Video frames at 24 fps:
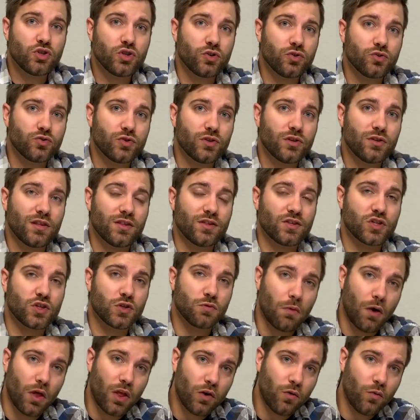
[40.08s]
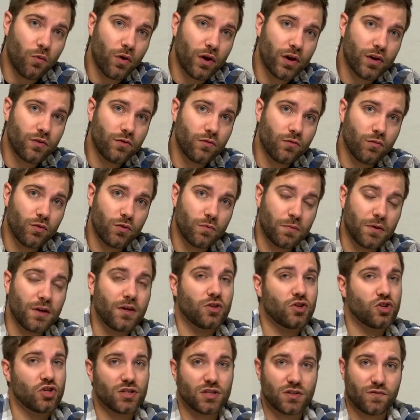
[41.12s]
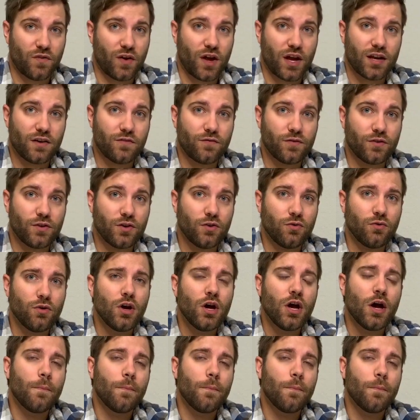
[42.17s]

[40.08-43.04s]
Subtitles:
children, that the smaller one would be just fine for you.